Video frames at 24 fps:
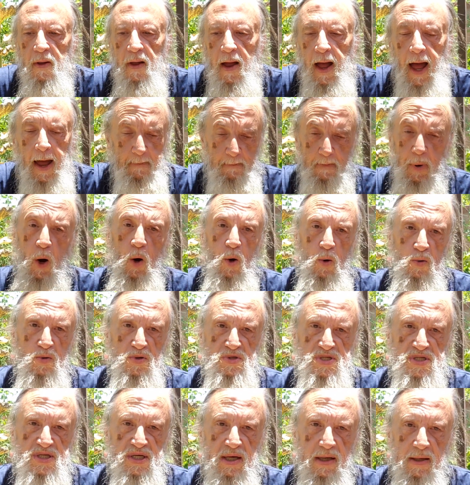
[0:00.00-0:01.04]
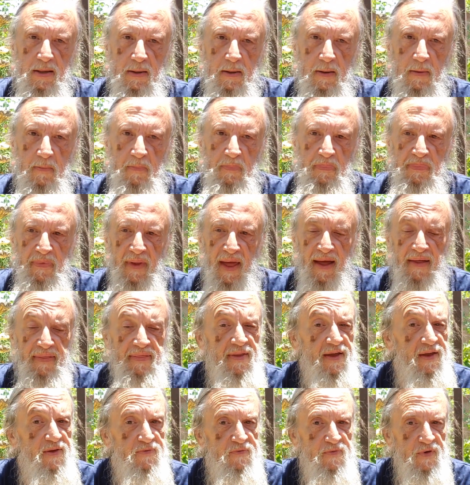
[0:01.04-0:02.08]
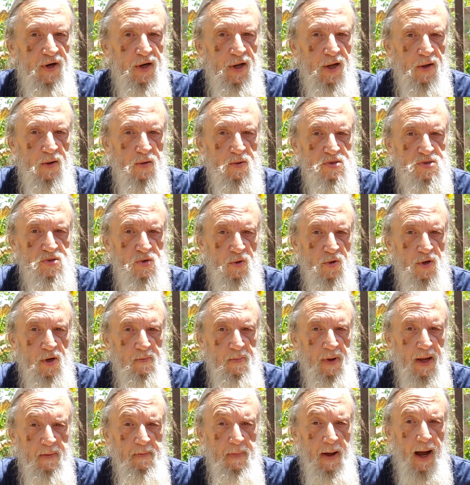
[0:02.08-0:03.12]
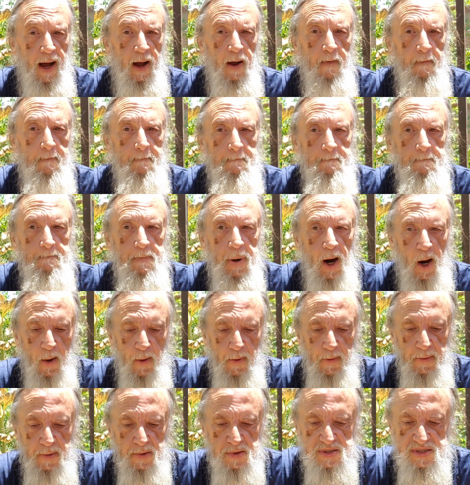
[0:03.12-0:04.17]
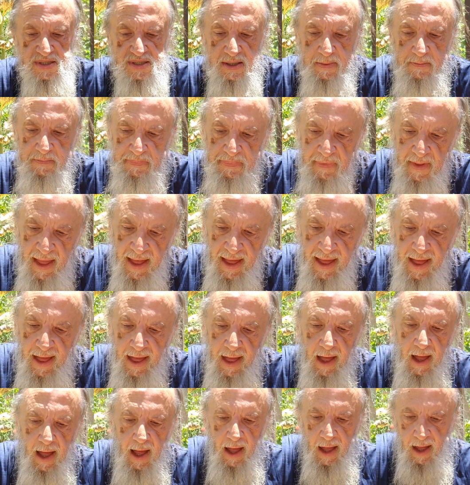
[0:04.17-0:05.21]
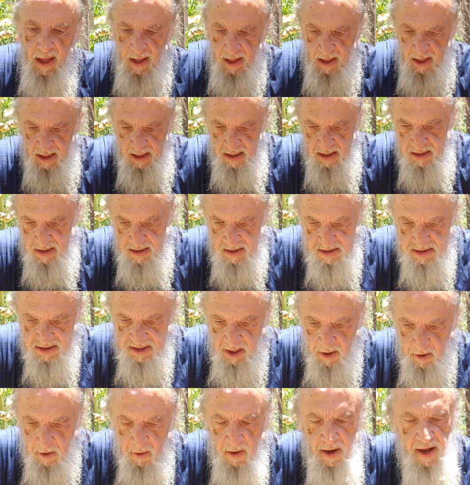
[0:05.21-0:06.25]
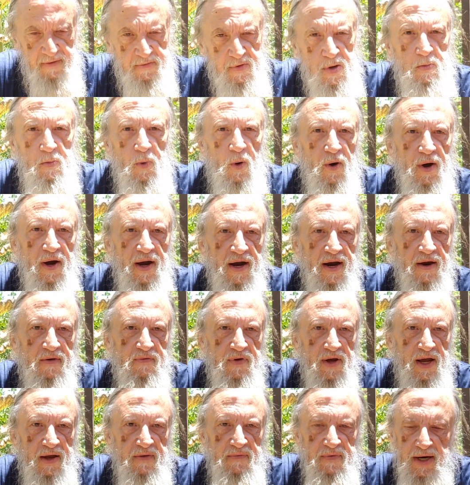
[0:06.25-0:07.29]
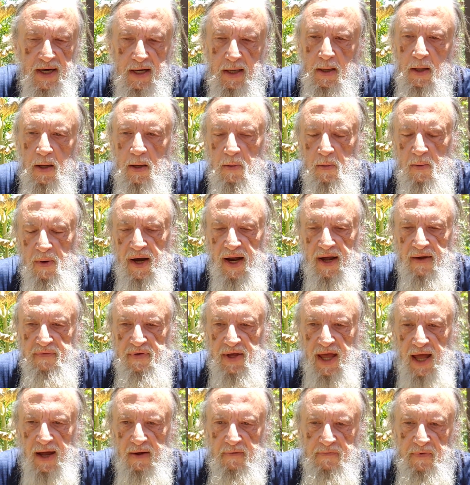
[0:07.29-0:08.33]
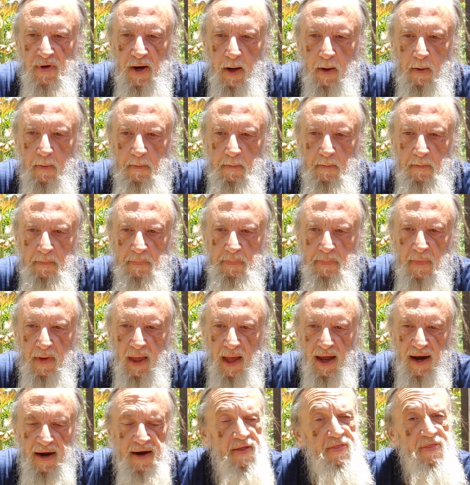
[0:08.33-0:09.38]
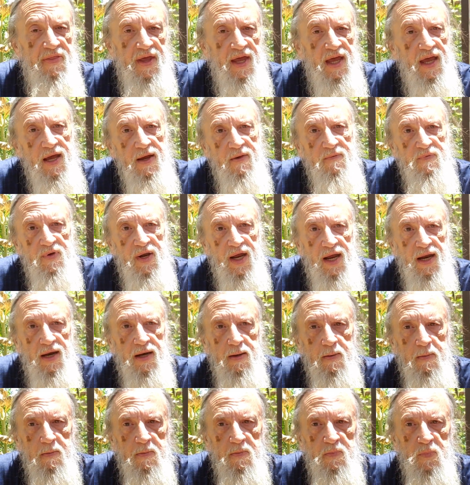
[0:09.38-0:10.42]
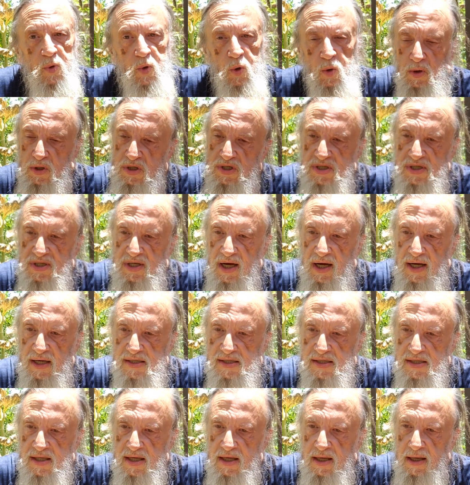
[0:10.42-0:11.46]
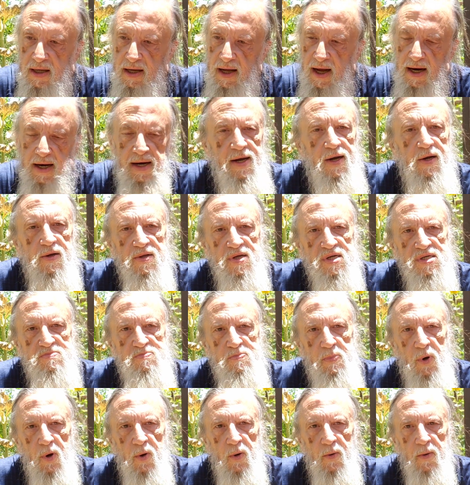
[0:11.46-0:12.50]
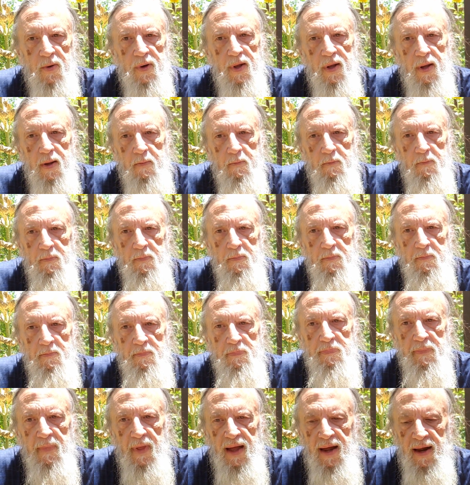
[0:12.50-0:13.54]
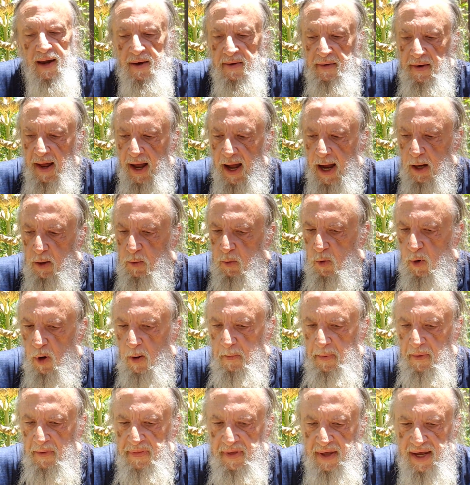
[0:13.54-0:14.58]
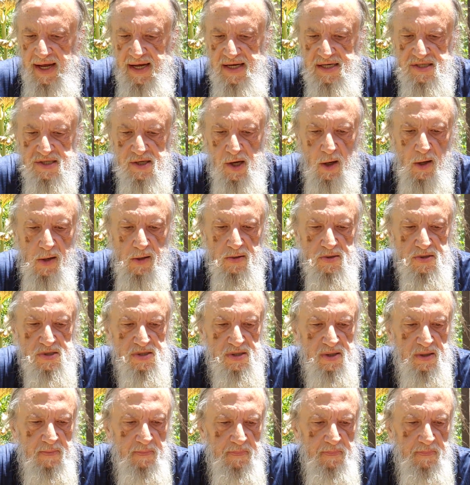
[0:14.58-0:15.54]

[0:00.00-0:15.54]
and birds. And this video is going to be about birds. So every morning, every evening, we'd have a campfire. And in the evening, towards dusk, I'd hear this bird. Now, I grew up on the East Coast,